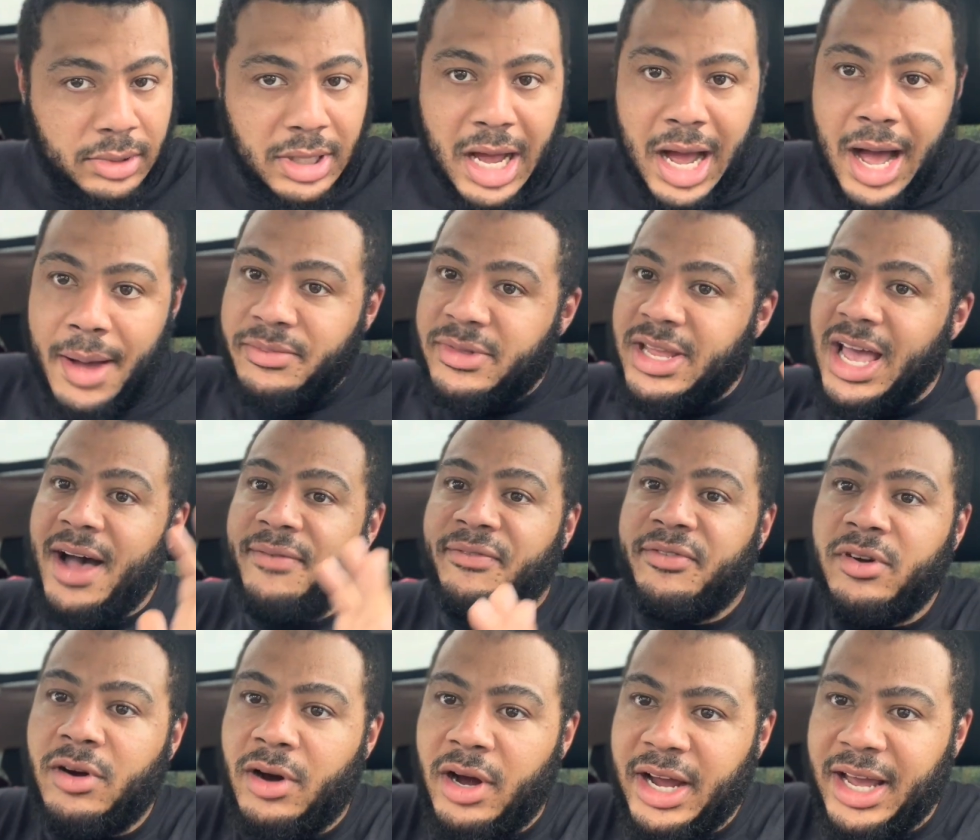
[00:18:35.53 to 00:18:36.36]
I'm
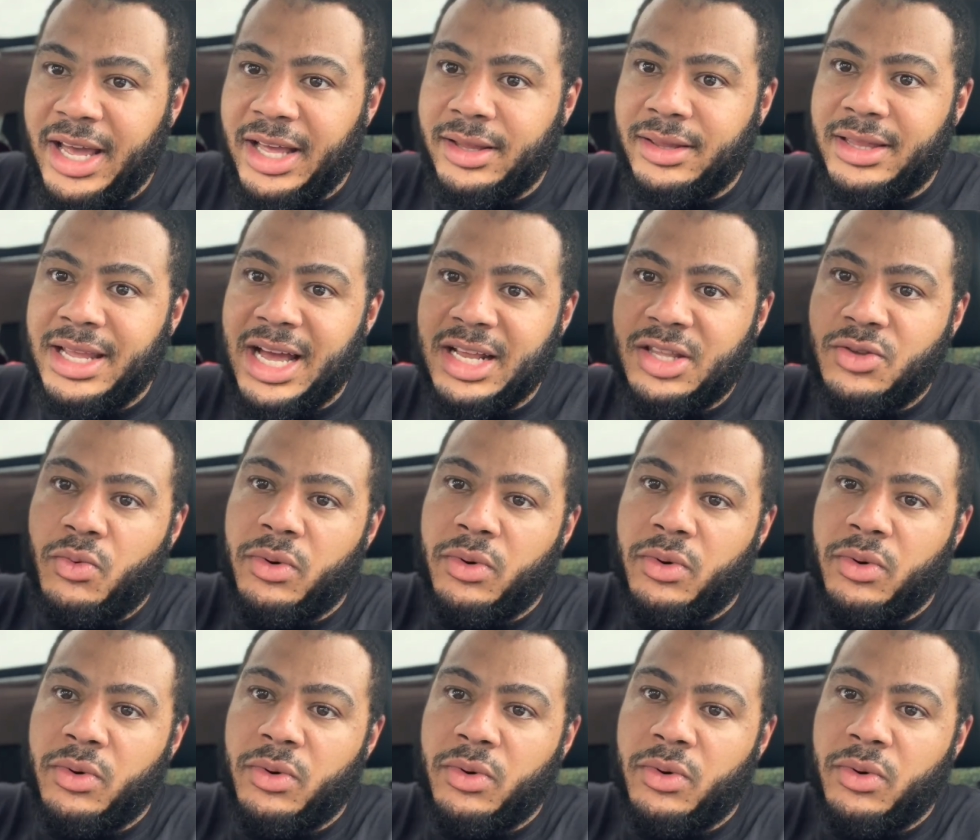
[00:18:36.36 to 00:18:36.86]
definitely gonna get that